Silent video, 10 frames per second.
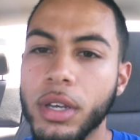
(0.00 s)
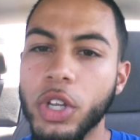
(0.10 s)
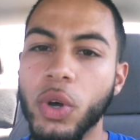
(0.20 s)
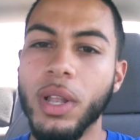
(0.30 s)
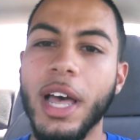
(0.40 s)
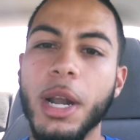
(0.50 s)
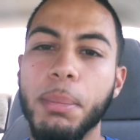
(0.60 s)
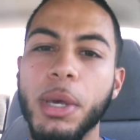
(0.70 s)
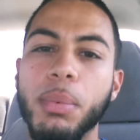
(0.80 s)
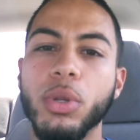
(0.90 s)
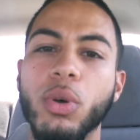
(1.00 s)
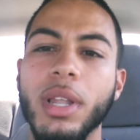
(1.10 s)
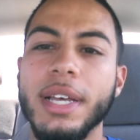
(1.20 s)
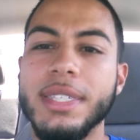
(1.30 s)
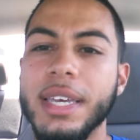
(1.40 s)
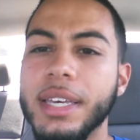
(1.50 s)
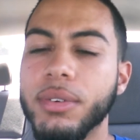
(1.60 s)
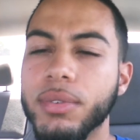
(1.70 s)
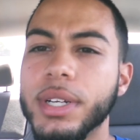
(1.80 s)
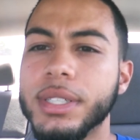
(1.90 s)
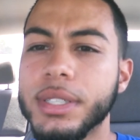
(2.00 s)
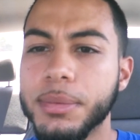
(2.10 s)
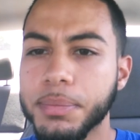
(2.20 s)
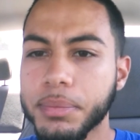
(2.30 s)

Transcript: You know, a lot of people don't like taking risks